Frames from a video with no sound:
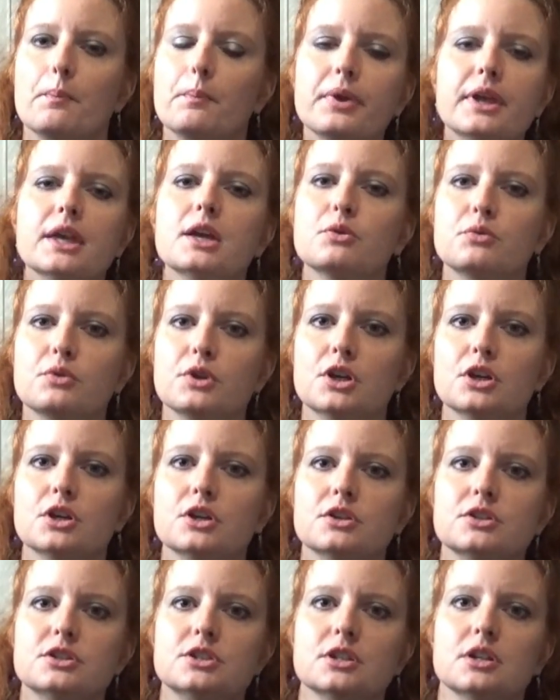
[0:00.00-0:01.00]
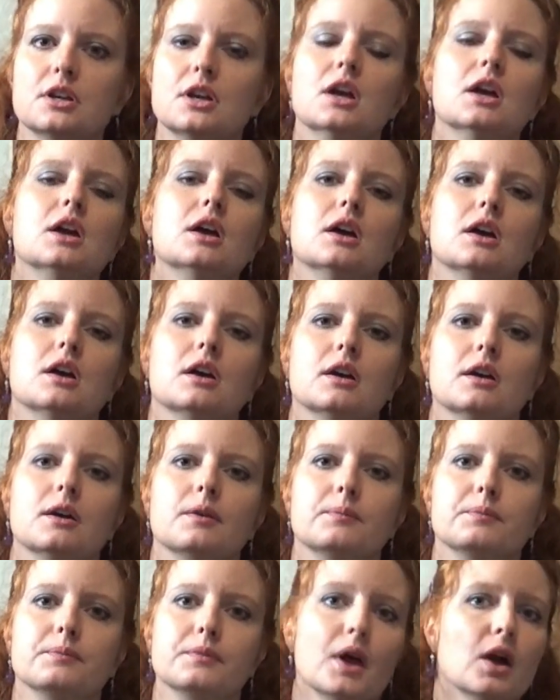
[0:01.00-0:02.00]
period
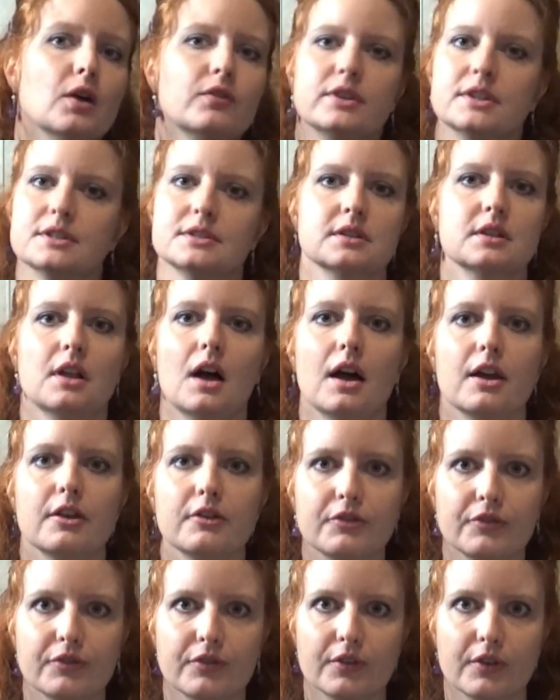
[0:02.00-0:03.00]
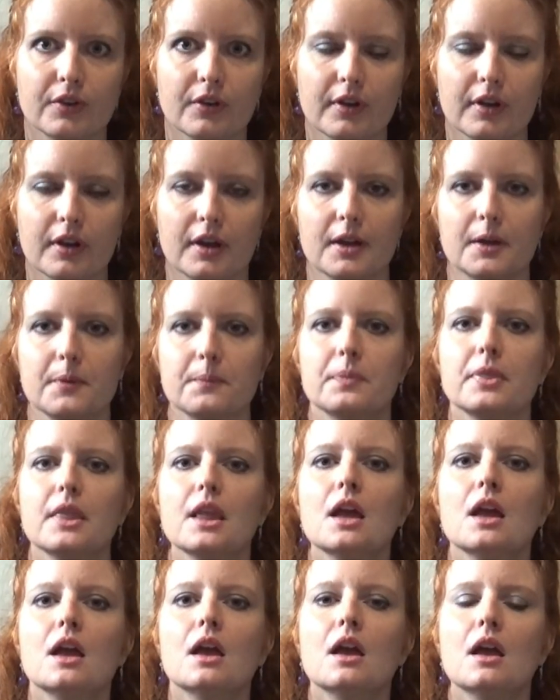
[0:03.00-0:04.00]
of his life, okay?
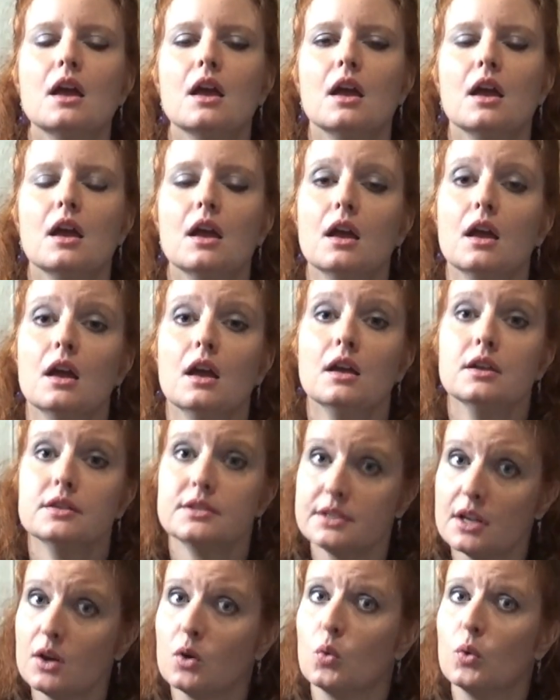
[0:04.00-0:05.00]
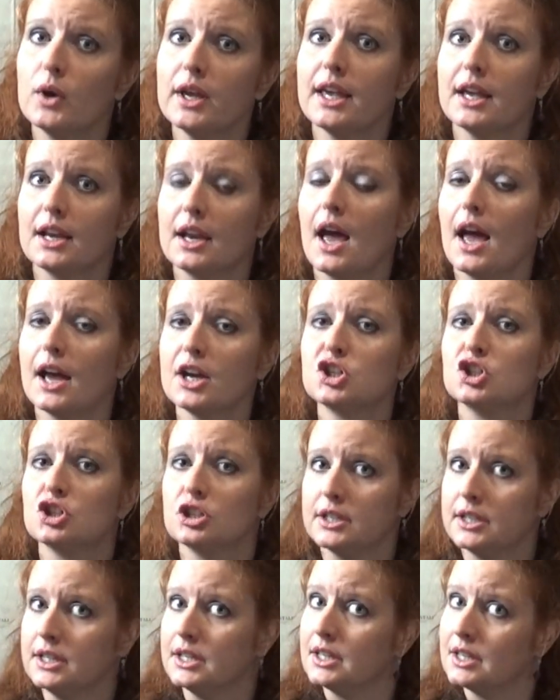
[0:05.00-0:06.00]
So we can
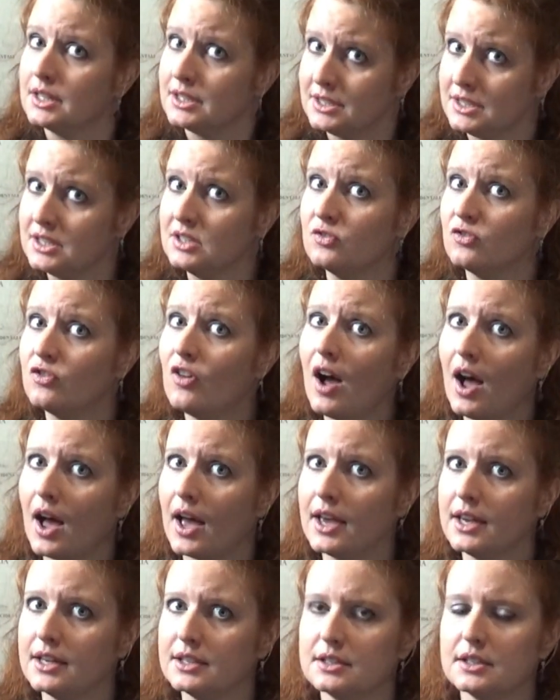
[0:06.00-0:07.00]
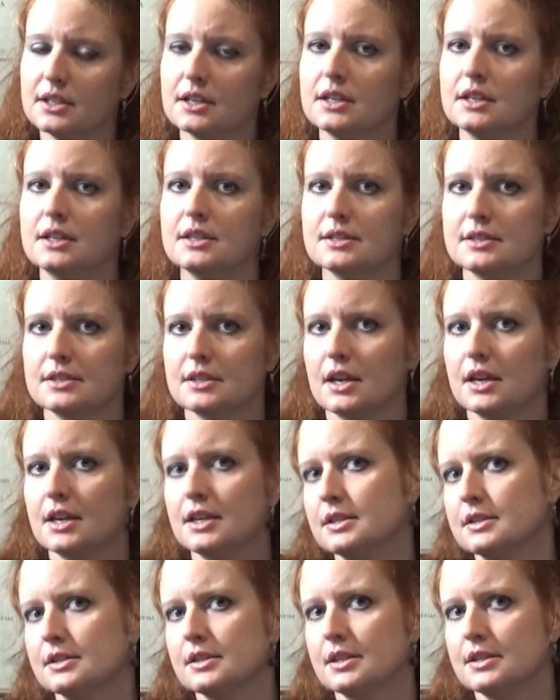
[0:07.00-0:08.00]
actually divide his
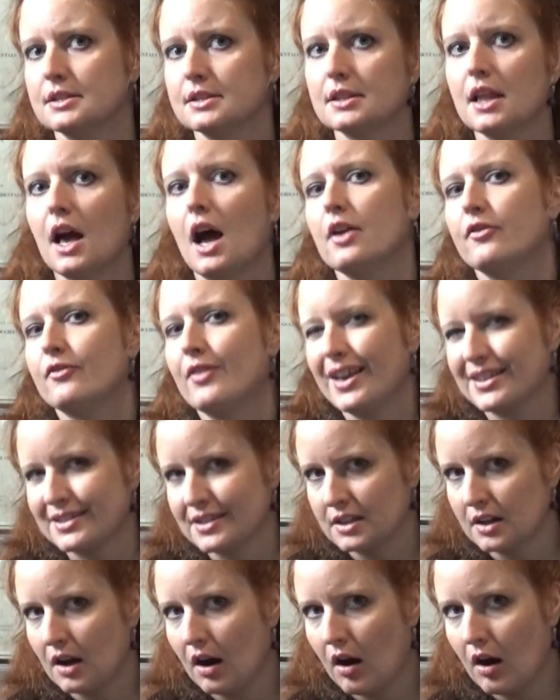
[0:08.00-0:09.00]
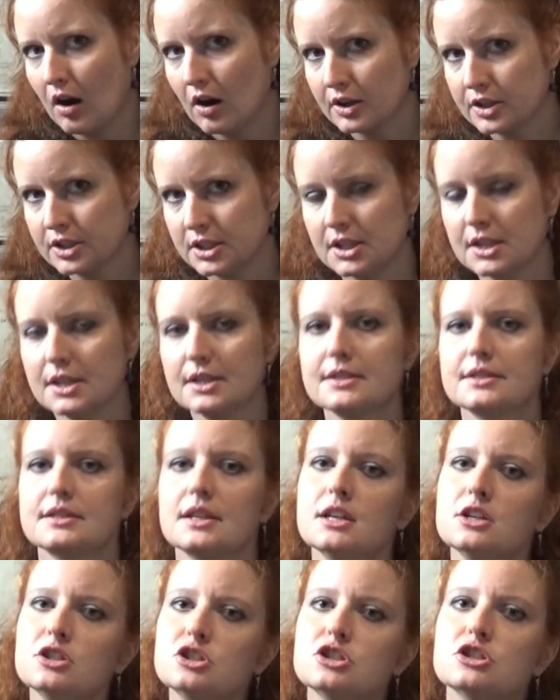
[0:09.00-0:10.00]
life as an artist
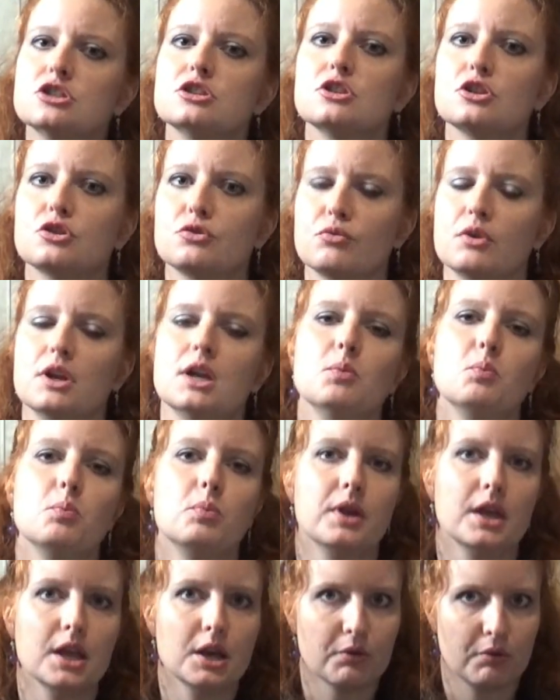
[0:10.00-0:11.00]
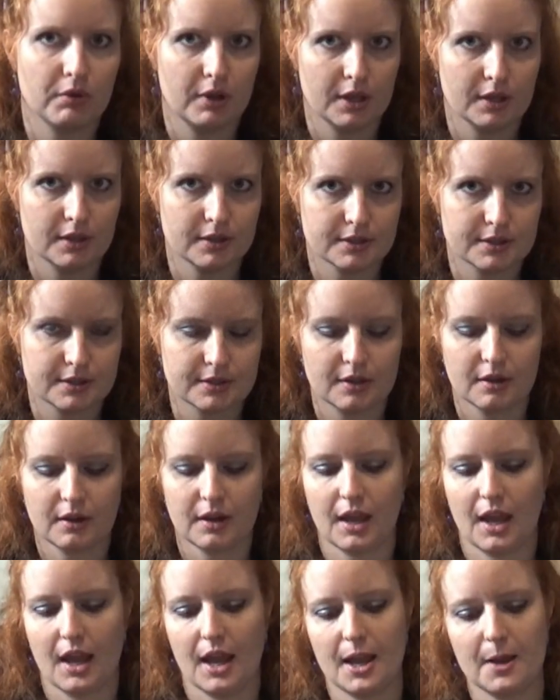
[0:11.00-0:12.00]
into 3 periods,
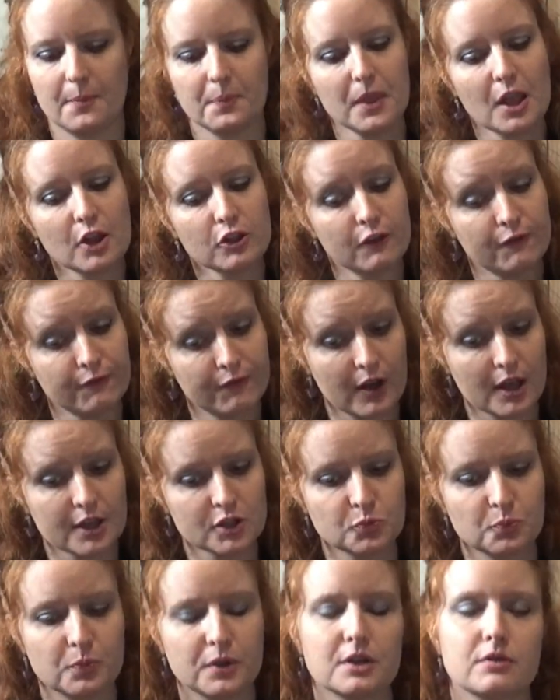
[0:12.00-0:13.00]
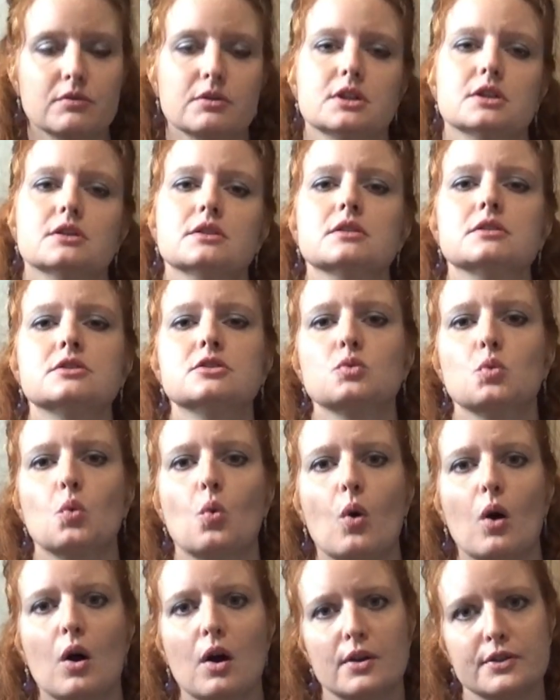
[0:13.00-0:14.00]
okay? The first period
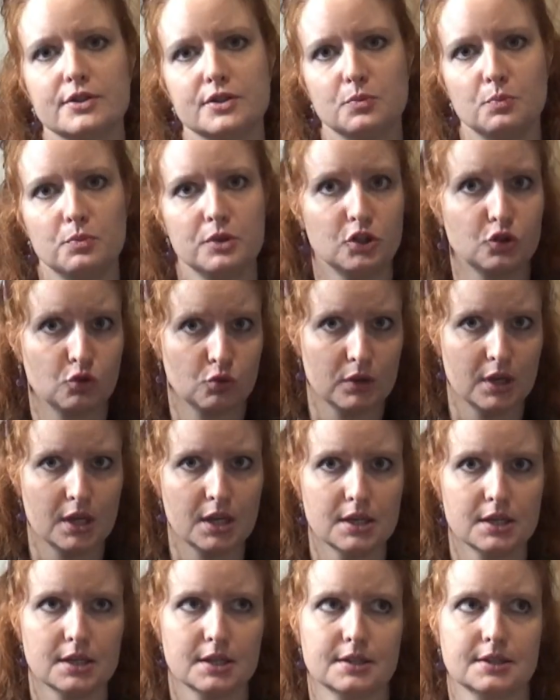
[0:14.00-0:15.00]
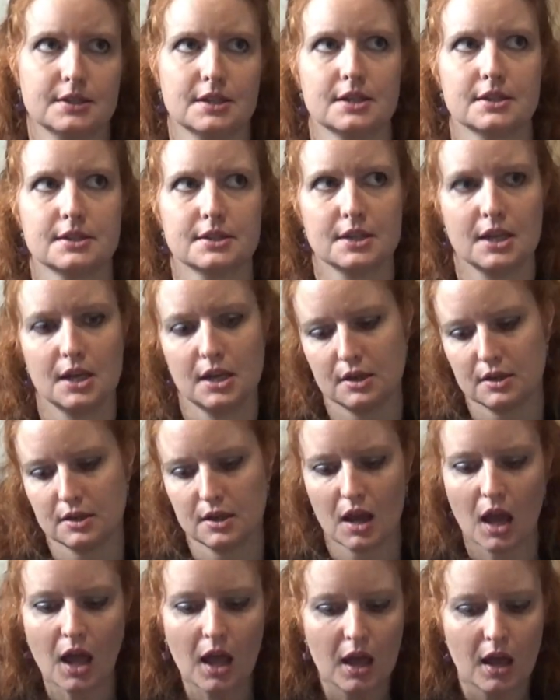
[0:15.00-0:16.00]
was between
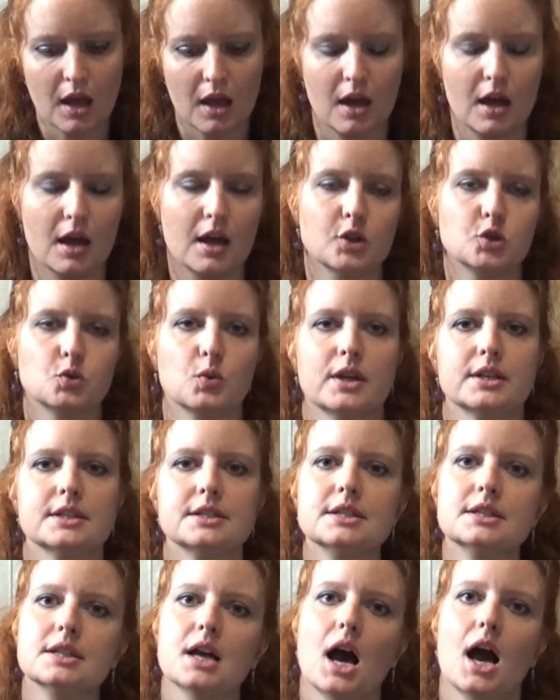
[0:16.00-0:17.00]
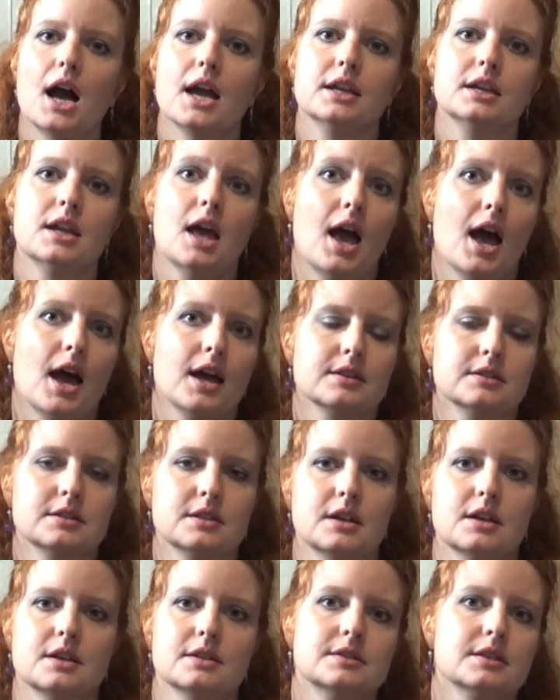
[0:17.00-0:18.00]
1629
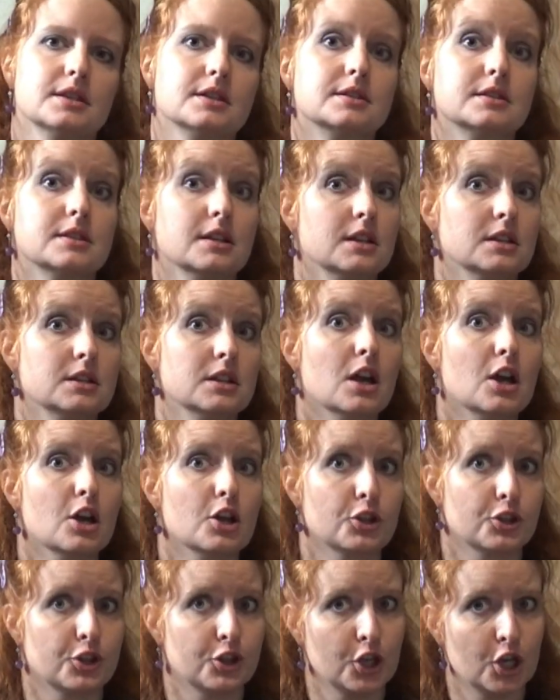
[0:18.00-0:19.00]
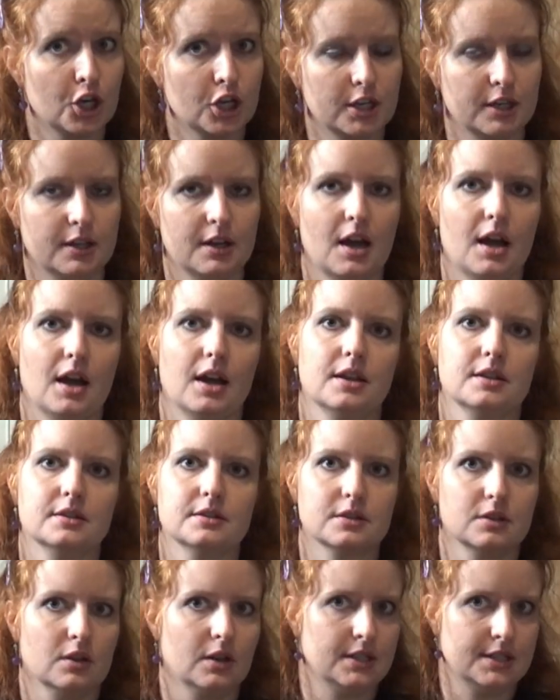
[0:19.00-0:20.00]
and 1639,
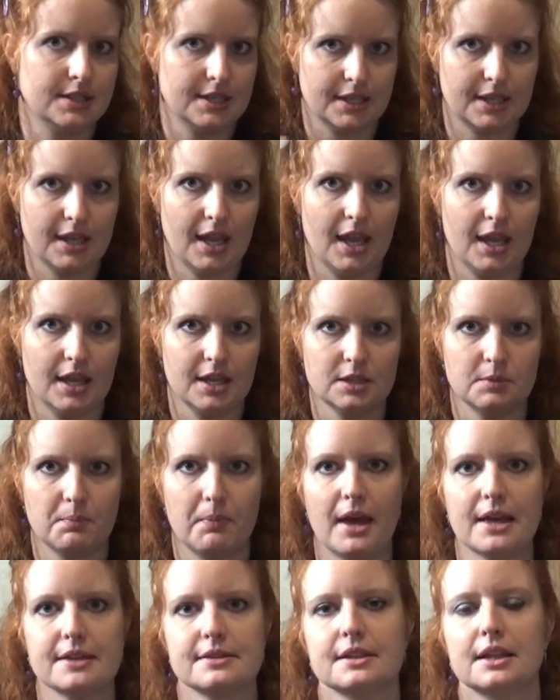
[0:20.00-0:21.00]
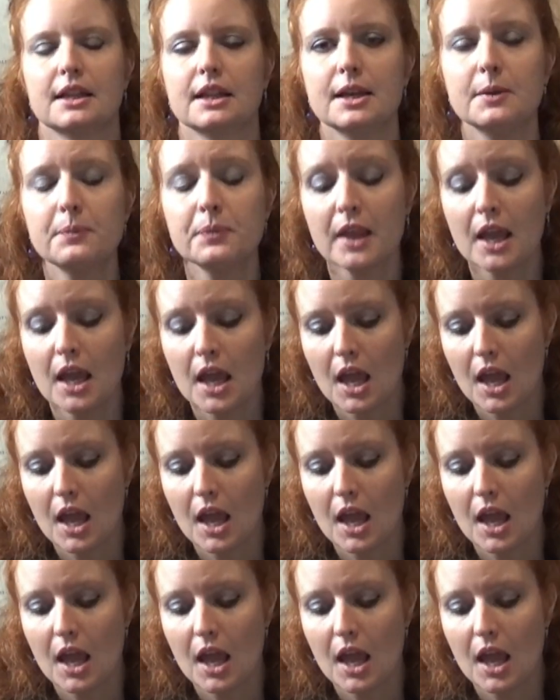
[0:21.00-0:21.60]
so a decade basically,